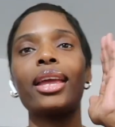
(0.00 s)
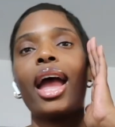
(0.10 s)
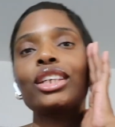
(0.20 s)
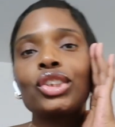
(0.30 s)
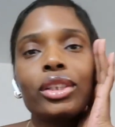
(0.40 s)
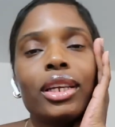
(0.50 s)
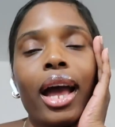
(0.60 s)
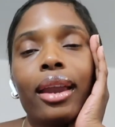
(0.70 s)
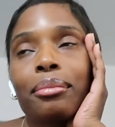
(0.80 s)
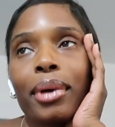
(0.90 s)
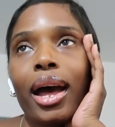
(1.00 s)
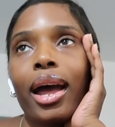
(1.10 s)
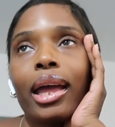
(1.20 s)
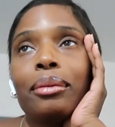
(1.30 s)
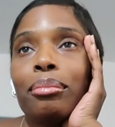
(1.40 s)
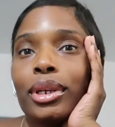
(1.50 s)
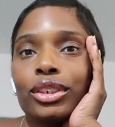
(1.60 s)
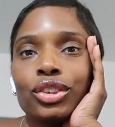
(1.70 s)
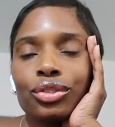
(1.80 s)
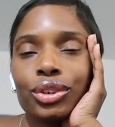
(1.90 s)
actually got my
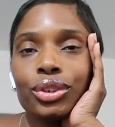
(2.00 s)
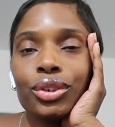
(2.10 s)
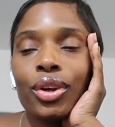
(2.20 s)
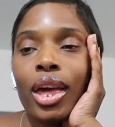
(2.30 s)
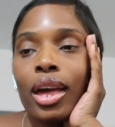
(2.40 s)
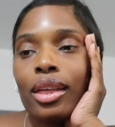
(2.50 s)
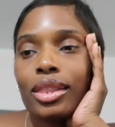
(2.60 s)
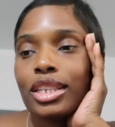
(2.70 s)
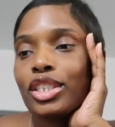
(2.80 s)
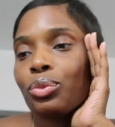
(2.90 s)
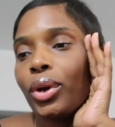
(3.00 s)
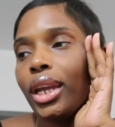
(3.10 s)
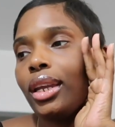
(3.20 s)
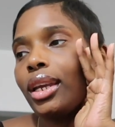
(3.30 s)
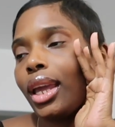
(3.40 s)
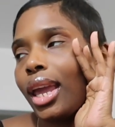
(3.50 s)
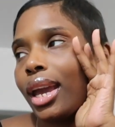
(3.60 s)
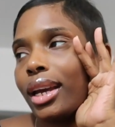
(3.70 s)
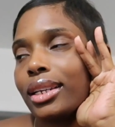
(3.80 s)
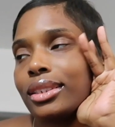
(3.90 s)
menstrual this week
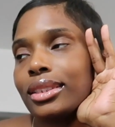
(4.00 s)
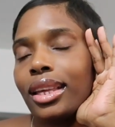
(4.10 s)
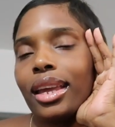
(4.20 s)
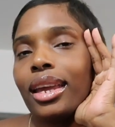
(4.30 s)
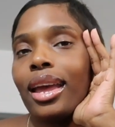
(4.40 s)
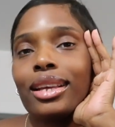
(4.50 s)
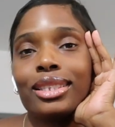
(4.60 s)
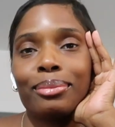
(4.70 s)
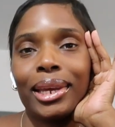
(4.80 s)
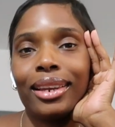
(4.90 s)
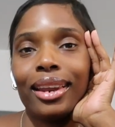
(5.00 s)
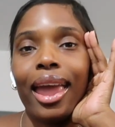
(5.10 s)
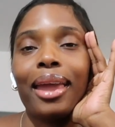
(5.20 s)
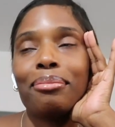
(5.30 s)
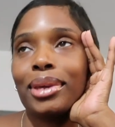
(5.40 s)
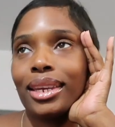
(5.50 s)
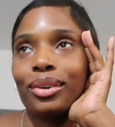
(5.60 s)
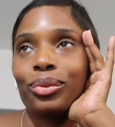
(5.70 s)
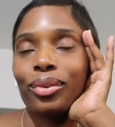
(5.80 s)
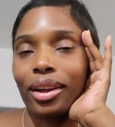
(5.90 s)
and it has been a bit
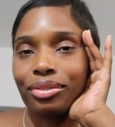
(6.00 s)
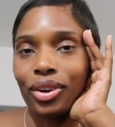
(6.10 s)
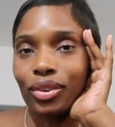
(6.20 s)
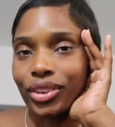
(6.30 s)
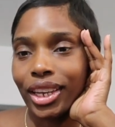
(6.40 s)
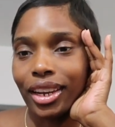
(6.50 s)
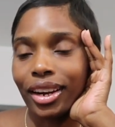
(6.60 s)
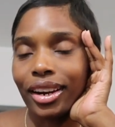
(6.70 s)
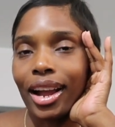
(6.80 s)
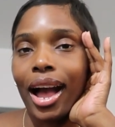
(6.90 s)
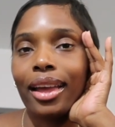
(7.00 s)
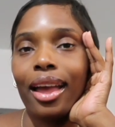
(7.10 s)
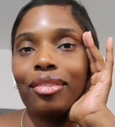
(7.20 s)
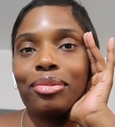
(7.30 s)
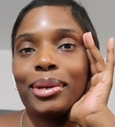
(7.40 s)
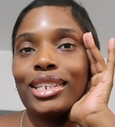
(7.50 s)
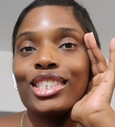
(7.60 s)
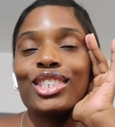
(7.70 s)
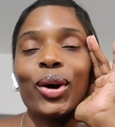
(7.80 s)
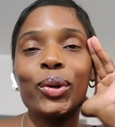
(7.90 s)
rough over here. I have been
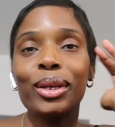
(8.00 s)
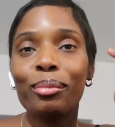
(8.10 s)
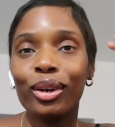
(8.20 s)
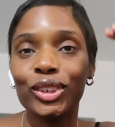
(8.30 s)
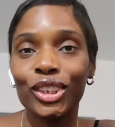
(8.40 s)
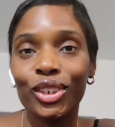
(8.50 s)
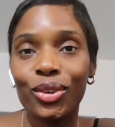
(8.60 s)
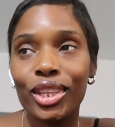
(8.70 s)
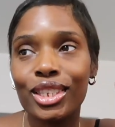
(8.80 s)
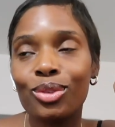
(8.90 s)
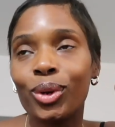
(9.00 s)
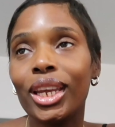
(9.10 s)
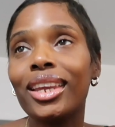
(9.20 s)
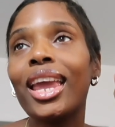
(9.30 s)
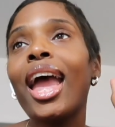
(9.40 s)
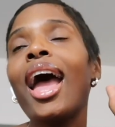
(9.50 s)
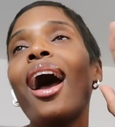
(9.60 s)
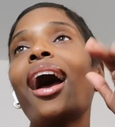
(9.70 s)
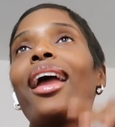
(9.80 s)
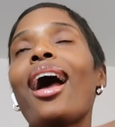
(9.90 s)
so emotional this week.
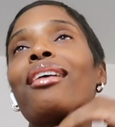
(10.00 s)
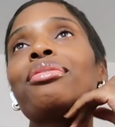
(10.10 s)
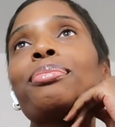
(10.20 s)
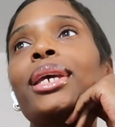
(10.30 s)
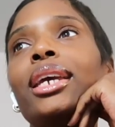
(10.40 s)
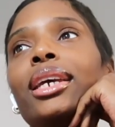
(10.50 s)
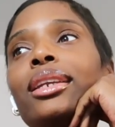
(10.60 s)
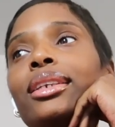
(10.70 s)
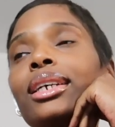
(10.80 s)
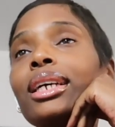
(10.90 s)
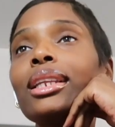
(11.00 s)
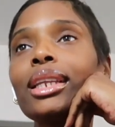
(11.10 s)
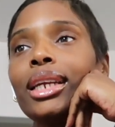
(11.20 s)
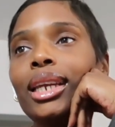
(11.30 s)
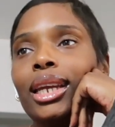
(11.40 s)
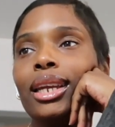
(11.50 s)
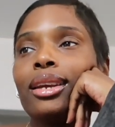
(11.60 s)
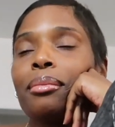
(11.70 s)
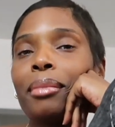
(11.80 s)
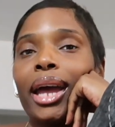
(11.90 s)
I have been cleaning
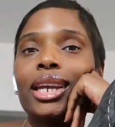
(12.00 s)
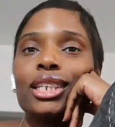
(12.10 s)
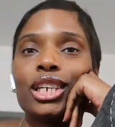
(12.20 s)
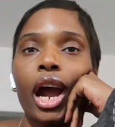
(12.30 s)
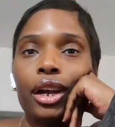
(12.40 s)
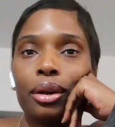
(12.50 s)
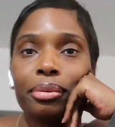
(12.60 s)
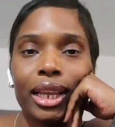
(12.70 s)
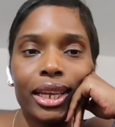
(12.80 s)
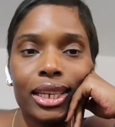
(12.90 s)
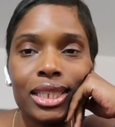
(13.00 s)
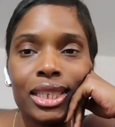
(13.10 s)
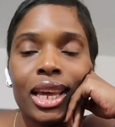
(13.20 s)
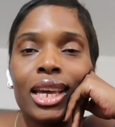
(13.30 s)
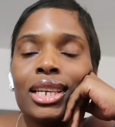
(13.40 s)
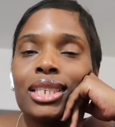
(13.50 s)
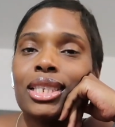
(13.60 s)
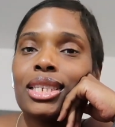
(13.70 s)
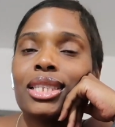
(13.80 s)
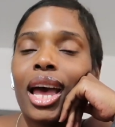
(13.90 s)
my entire place
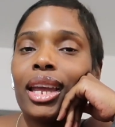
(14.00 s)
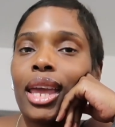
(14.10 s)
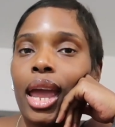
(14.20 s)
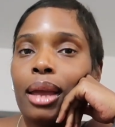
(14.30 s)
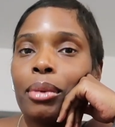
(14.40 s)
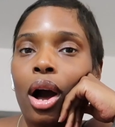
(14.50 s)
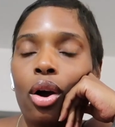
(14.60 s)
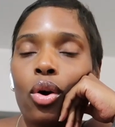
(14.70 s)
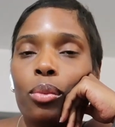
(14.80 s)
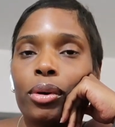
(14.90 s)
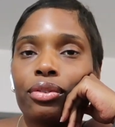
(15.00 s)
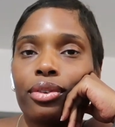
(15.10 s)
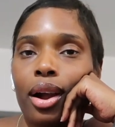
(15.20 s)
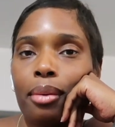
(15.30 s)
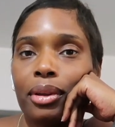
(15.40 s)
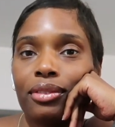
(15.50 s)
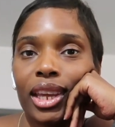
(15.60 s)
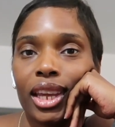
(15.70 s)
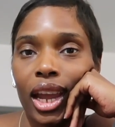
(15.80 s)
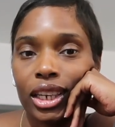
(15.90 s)
since I came home from
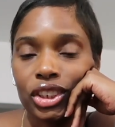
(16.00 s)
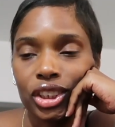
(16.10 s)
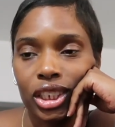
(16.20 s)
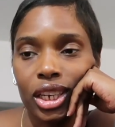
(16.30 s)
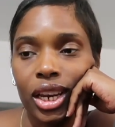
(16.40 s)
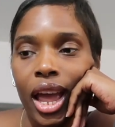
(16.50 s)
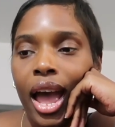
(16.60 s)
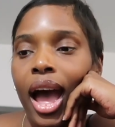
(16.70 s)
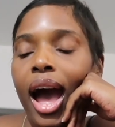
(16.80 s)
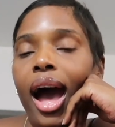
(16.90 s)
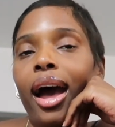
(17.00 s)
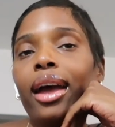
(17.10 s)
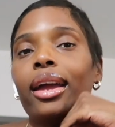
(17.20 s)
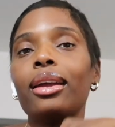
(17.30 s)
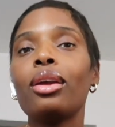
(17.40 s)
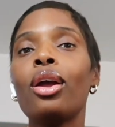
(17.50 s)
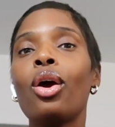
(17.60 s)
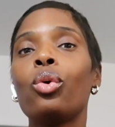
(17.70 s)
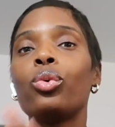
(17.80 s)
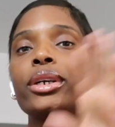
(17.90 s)
vacation. I
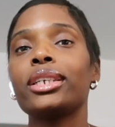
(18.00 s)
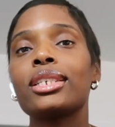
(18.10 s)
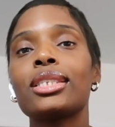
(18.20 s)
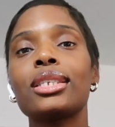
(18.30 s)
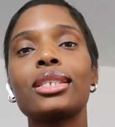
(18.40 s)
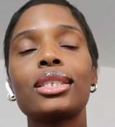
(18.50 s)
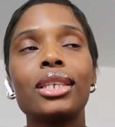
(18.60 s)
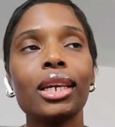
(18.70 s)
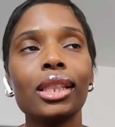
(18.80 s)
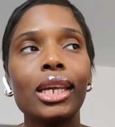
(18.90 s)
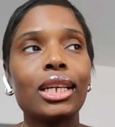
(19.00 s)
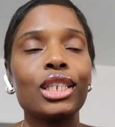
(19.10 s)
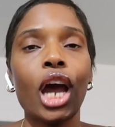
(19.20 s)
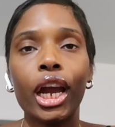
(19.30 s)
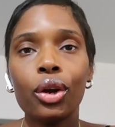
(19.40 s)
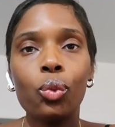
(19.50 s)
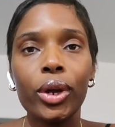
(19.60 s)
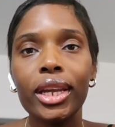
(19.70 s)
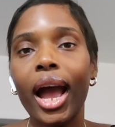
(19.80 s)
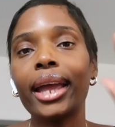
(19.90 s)
was sick the entire
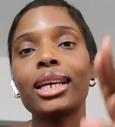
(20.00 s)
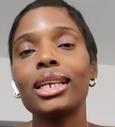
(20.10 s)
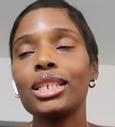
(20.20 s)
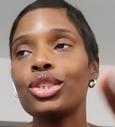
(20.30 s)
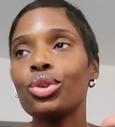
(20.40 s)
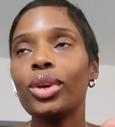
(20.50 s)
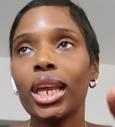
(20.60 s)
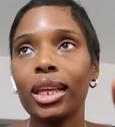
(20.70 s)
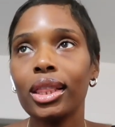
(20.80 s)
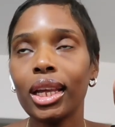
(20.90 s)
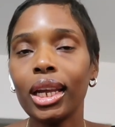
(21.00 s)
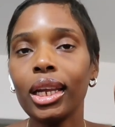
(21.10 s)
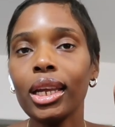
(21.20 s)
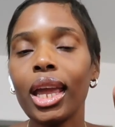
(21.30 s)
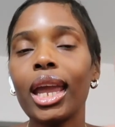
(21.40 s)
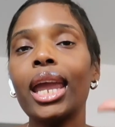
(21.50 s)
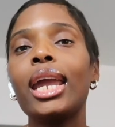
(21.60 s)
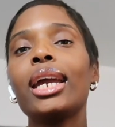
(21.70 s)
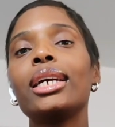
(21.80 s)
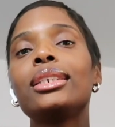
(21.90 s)
week. I couldn't do anything,
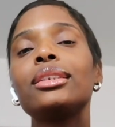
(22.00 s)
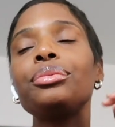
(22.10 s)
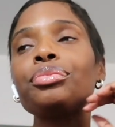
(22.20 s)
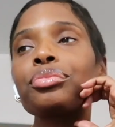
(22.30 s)
and